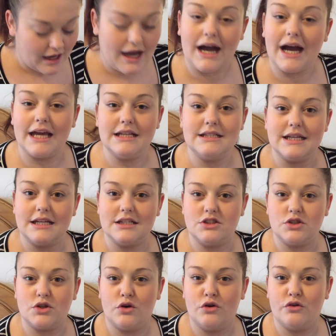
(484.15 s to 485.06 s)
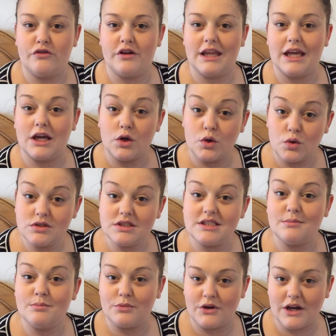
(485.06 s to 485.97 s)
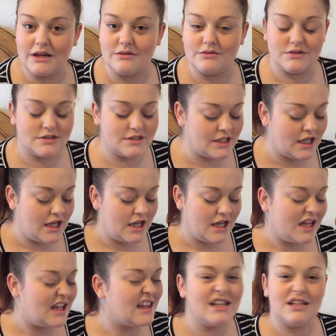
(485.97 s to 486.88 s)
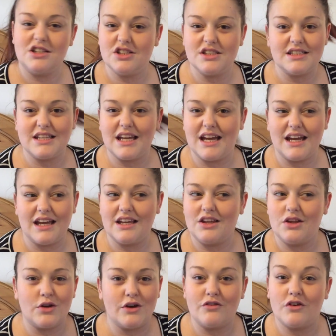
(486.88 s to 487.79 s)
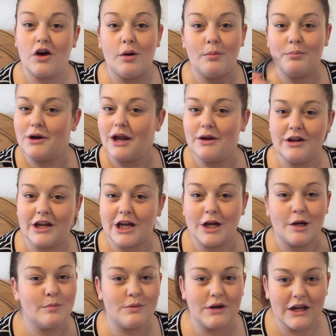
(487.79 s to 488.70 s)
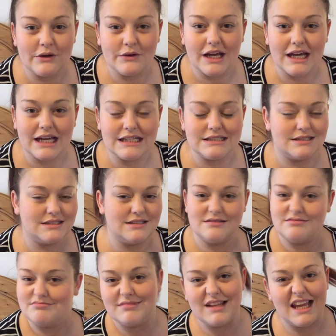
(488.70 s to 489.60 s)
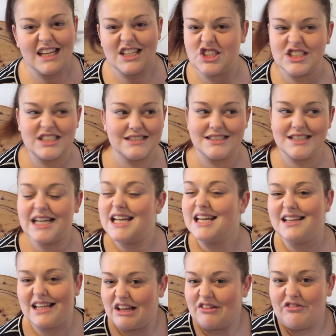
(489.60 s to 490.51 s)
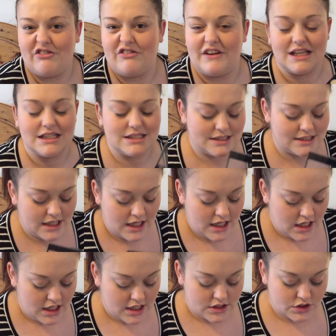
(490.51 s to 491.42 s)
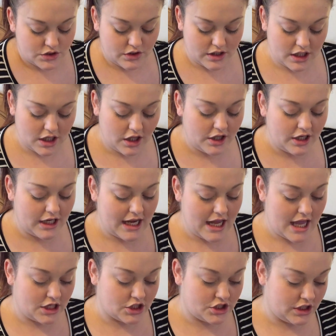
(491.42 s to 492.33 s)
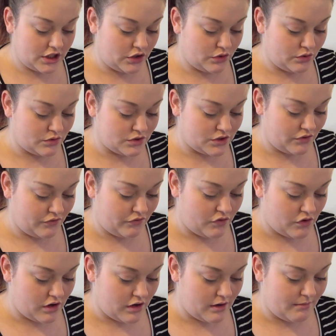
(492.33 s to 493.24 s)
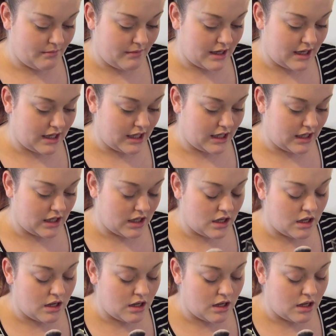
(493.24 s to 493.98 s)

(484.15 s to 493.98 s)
I tend to go for like golds and browns. They just, you know, I've got brown hair, brown eyes. It fits. So the colour I actually use for my